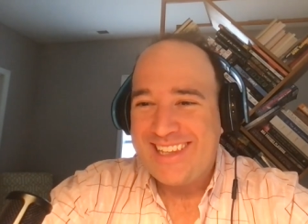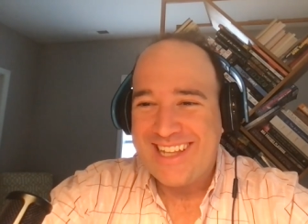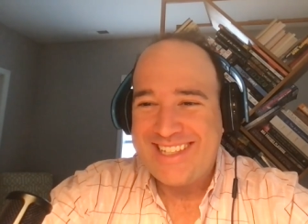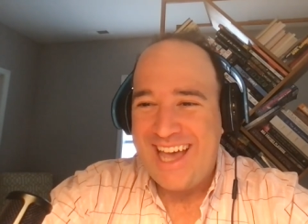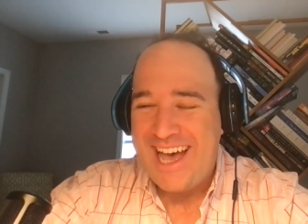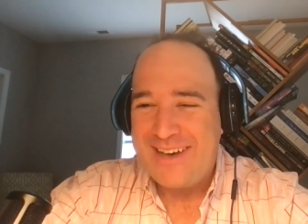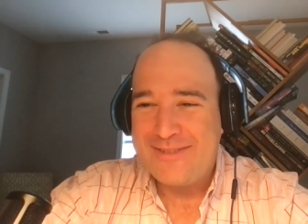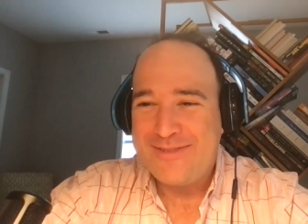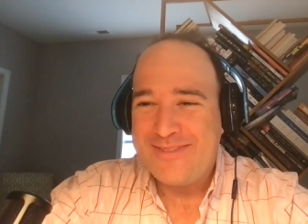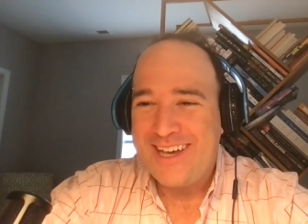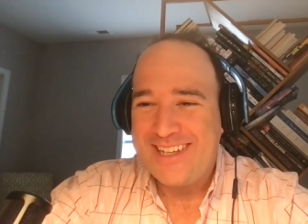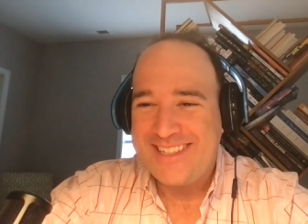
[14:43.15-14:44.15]
Let's
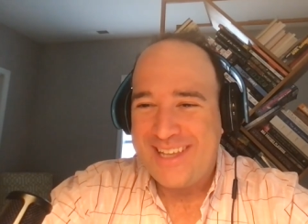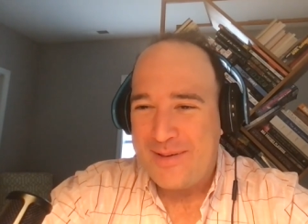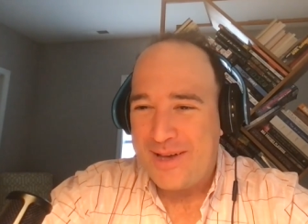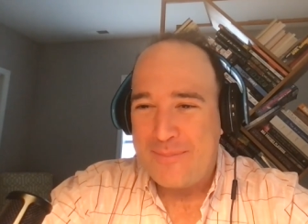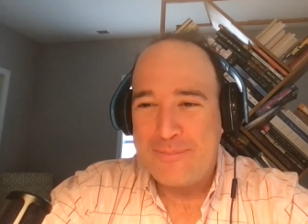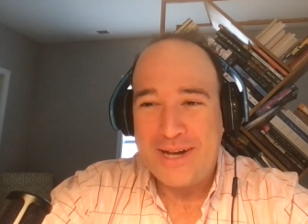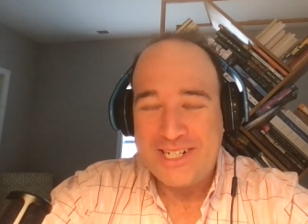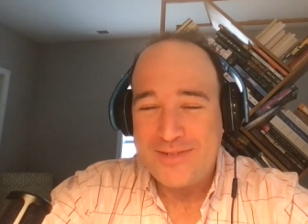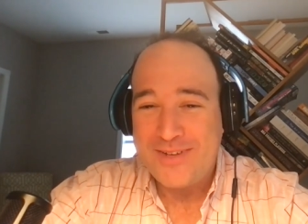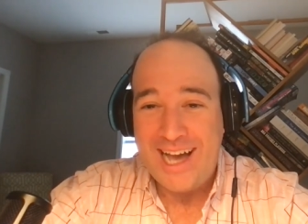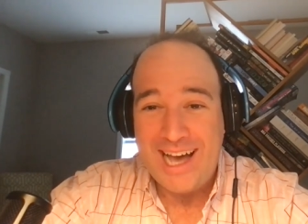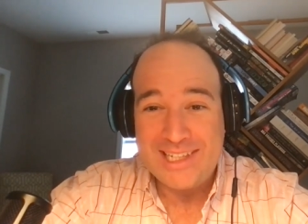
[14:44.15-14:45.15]
have a
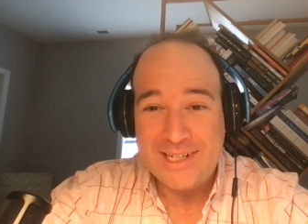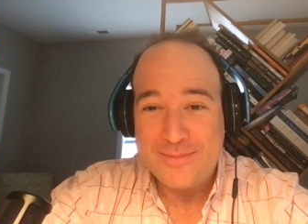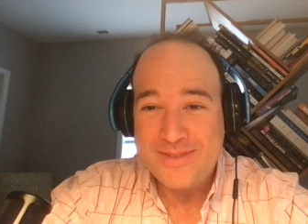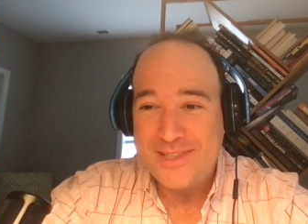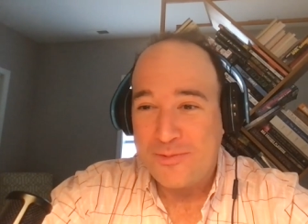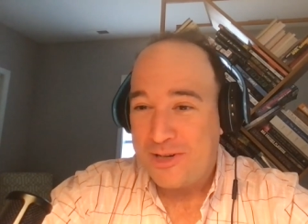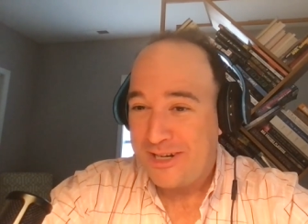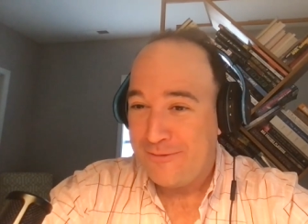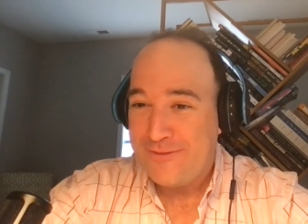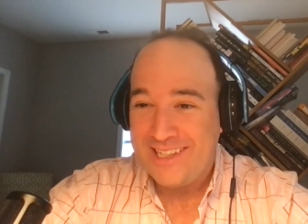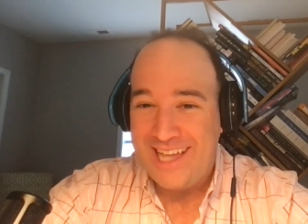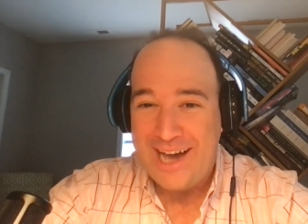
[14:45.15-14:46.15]
bunch of columns that we're
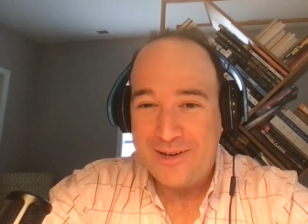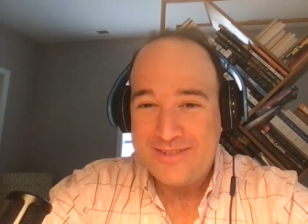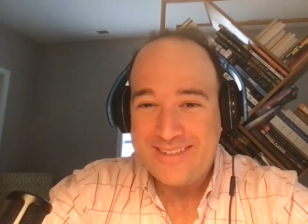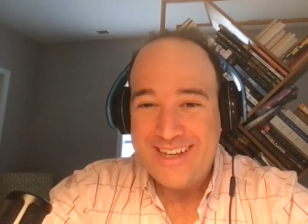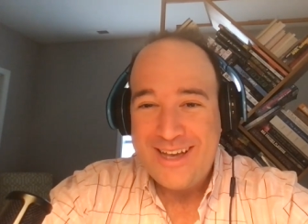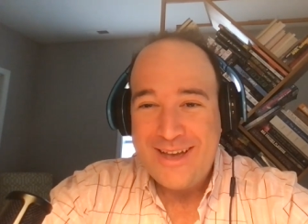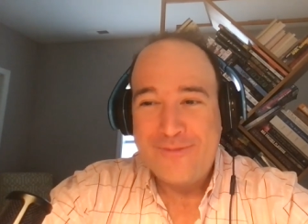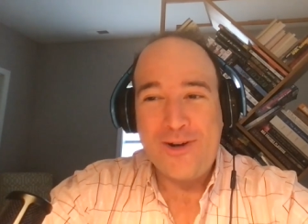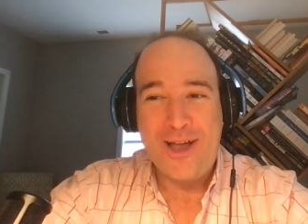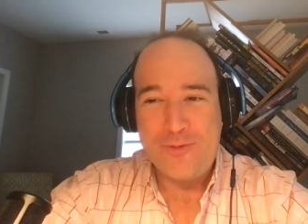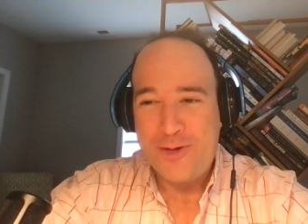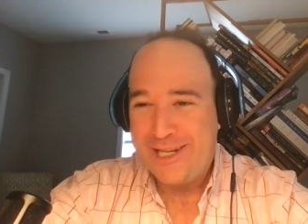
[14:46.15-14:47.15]
going to fill out
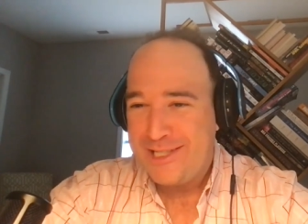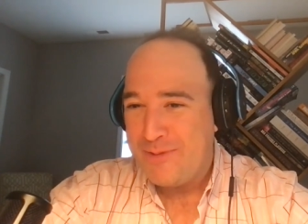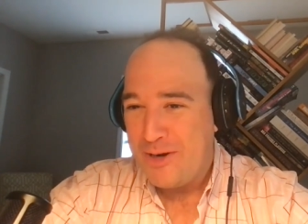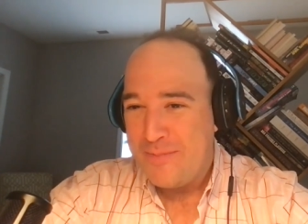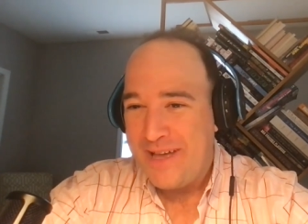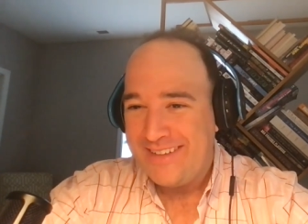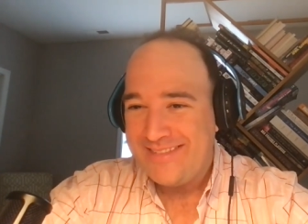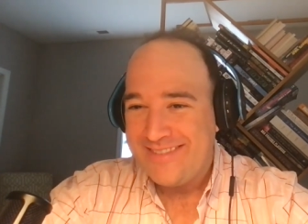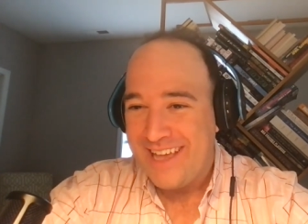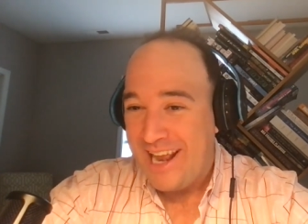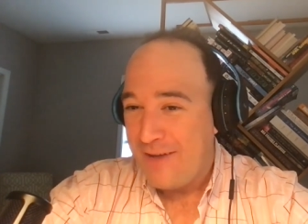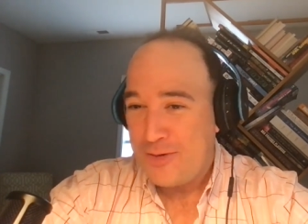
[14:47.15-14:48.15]
for every experiment.
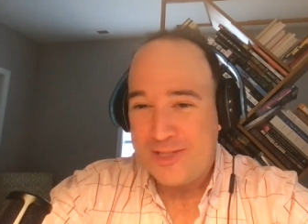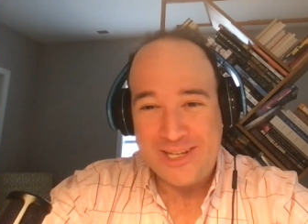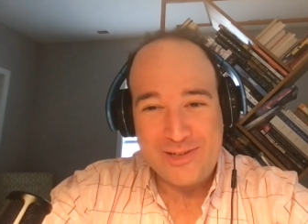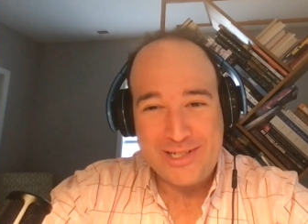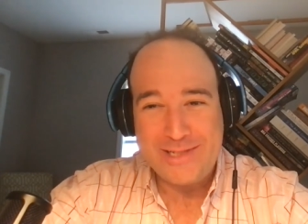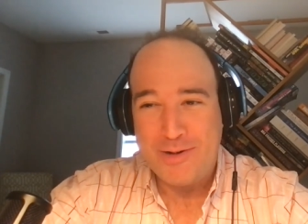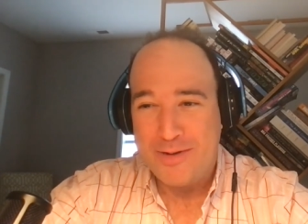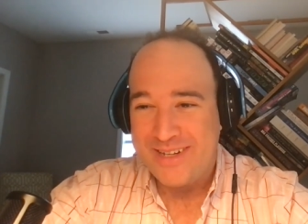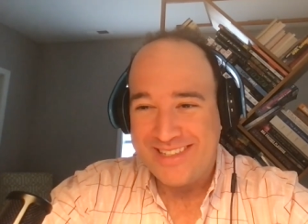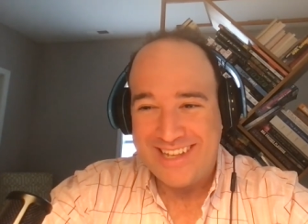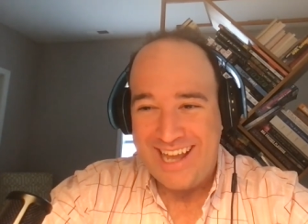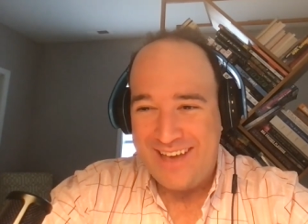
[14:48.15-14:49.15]
And every single
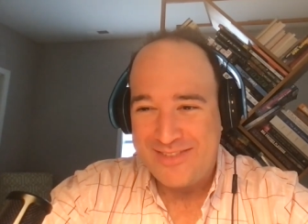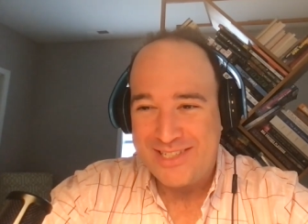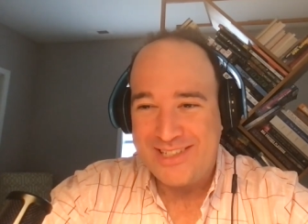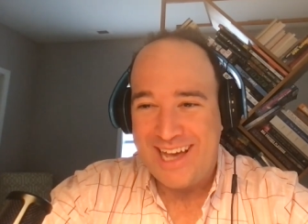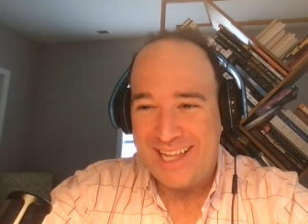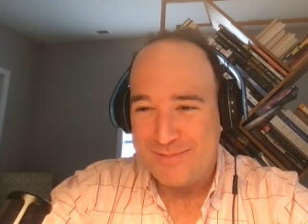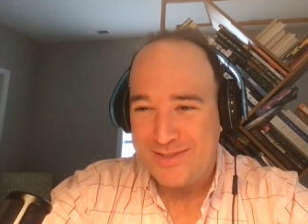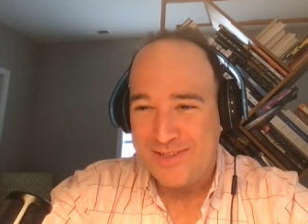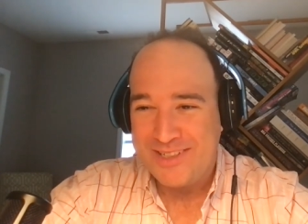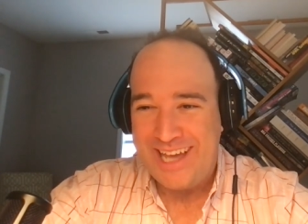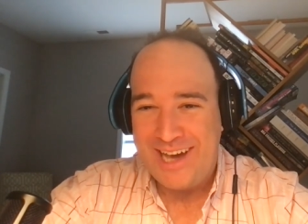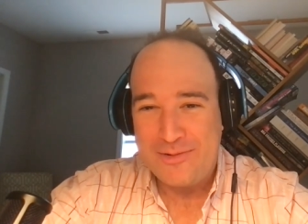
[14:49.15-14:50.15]
experiment is going to have these columns
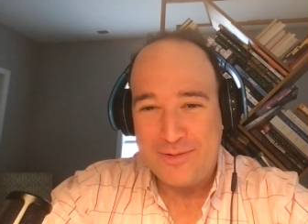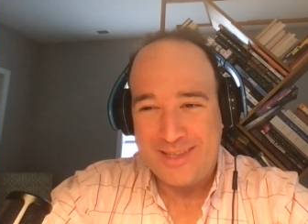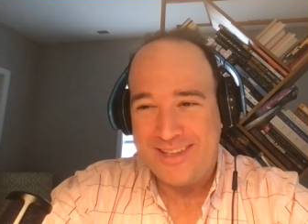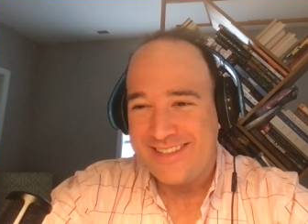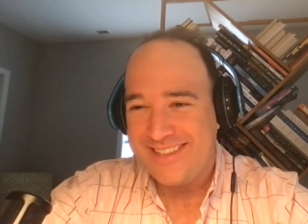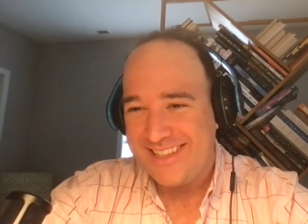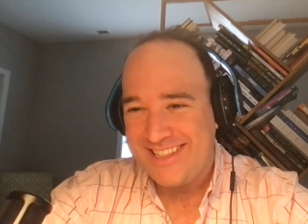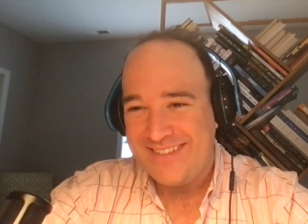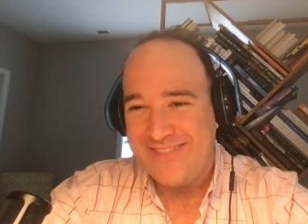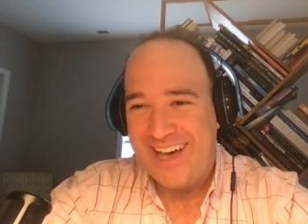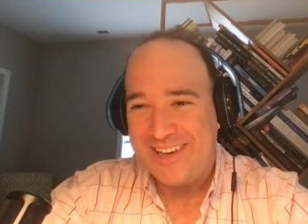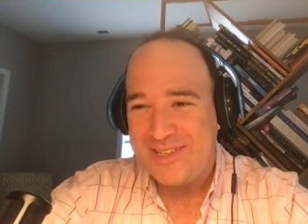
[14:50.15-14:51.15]
filled out with
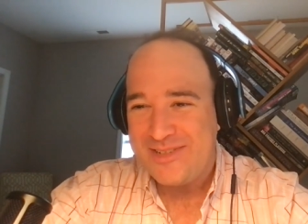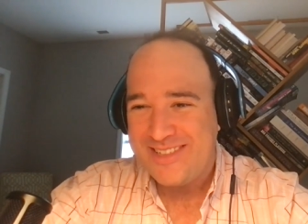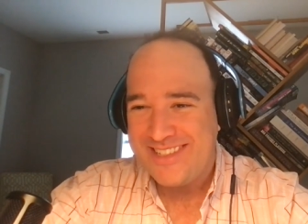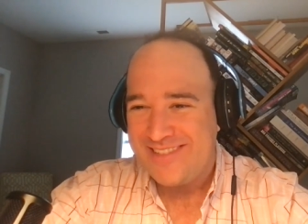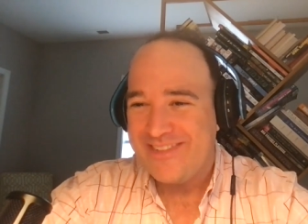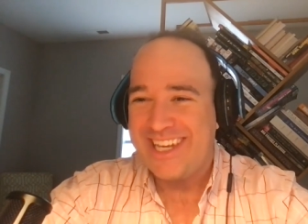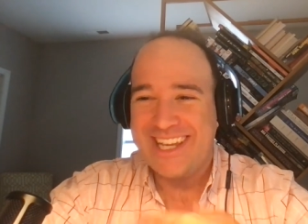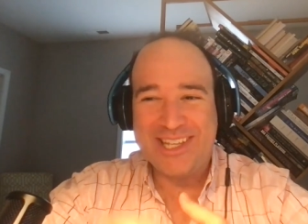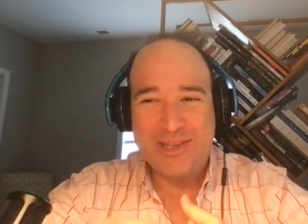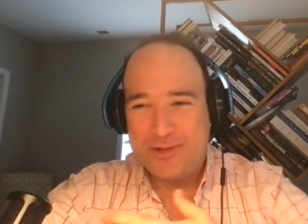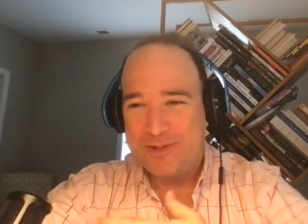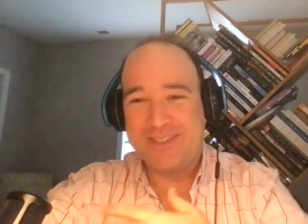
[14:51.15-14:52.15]
consistent values that we can
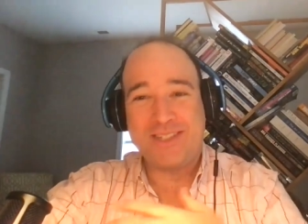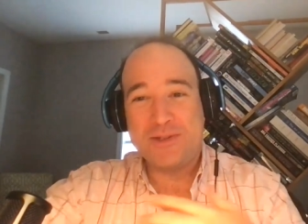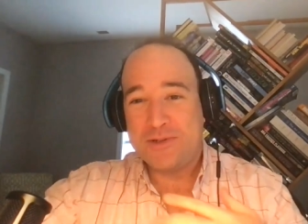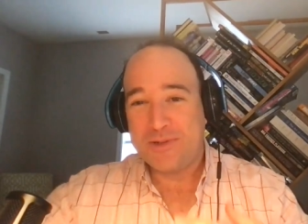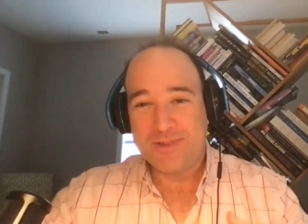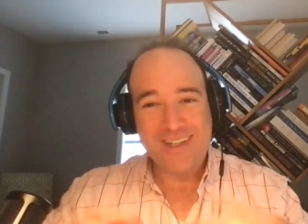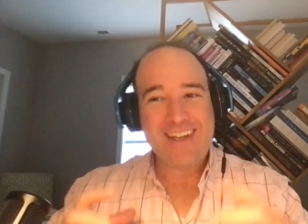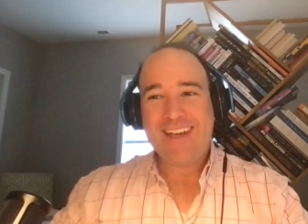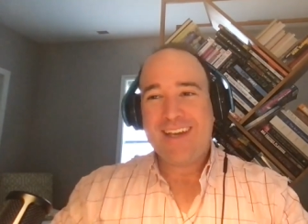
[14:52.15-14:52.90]
use to